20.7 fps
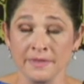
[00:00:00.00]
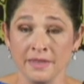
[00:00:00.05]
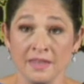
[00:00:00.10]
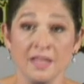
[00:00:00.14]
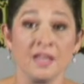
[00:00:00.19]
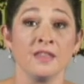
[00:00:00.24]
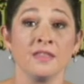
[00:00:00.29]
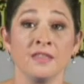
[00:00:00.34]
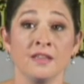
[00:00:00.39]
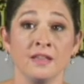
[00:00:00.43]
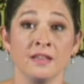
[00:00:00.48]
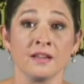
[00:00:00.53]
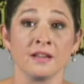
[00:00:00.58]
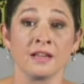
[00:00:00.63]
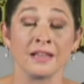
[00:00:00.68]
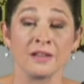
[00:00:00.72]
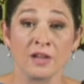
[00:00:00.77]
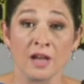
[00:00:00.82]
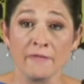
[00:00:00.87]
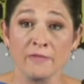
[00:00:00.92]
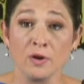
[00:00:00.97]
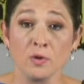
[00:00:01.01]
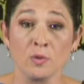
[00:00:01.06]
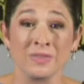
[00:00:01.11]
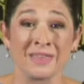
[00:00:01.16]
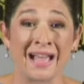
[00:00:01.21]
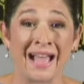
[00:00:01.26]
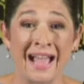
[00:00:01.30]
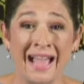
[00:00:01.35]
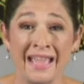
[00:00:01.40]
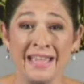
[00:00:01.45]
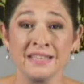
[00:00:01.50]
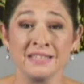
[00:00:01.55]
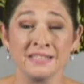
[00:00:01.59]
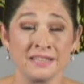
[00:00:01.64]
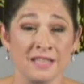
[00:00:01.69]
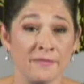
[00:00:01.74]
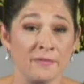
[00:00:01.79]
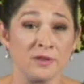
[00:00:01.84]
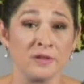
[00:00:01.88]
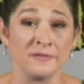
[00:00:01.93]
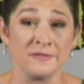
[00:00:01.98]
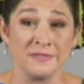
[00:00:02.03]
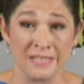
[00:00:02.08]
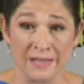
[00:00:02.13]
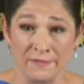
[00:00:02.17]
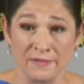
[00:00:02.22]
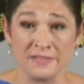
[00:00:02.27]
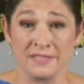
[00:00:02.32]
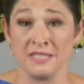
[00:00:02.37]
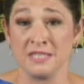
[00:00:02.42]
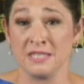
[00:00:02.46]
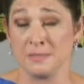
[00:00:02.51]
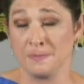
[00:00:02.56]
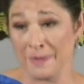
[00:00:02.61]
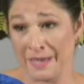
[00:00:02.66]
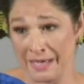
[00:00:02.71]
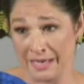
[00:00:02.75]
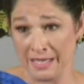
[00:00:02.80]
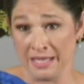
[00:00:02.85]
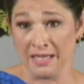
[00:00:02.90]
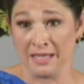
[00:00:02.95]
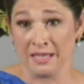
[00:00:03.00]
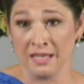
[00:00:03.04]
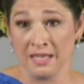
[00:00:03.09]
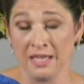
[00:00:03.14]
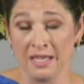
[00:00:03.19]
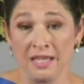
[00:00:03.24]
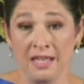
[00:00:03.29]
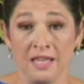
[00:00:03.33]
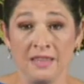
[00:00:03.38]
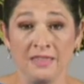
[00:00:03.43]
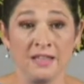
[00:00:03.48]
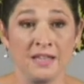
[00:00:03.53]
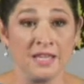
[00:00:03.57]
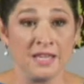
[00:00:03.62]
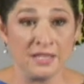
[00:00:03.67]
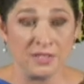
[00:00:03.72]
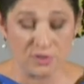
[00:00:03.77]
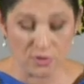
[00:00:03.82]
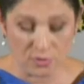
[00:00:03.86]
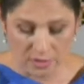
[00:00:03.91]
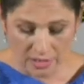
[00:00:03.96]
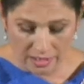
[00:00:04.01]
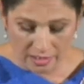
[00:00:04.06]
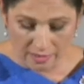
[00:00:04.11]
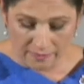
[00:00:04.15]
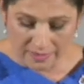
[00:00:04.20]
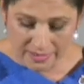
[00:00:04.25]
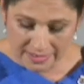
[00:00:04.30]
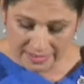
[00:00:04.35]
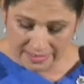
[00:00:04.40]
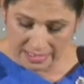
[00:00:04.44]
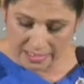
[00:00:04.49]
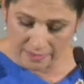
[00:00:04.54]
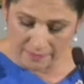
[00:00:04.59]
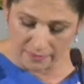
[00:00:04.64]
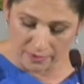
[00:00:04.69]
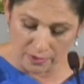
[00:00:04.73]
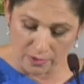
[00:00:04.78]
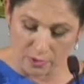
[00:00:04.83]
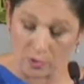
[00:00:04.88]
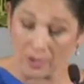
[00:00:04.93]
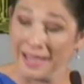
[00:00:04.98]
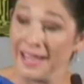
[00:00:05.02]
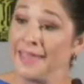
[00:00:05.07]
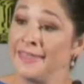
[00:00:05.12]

the, the, governor with the highest level of deficit spending in the history of the state of Illinois.